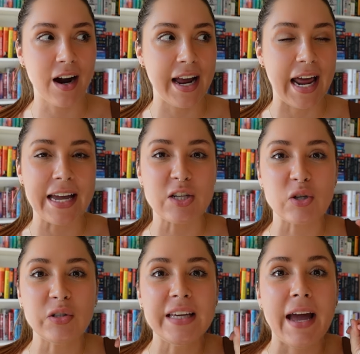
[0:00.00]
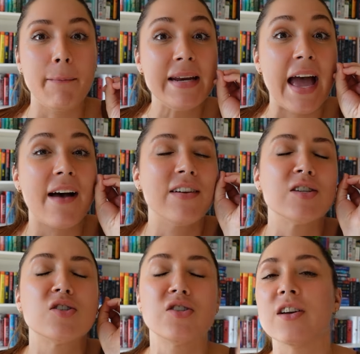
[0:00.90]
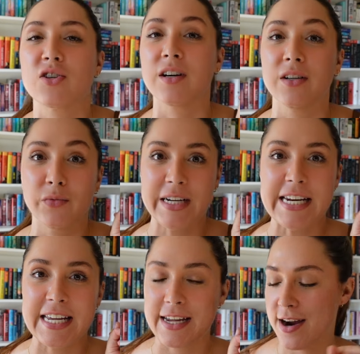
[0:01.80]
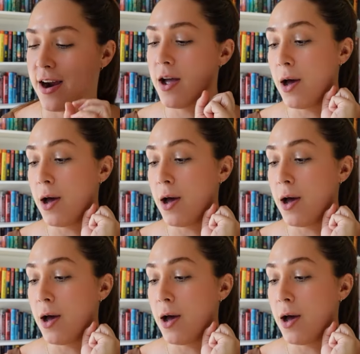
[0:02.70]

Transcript: and I truly have been having such a good reading year.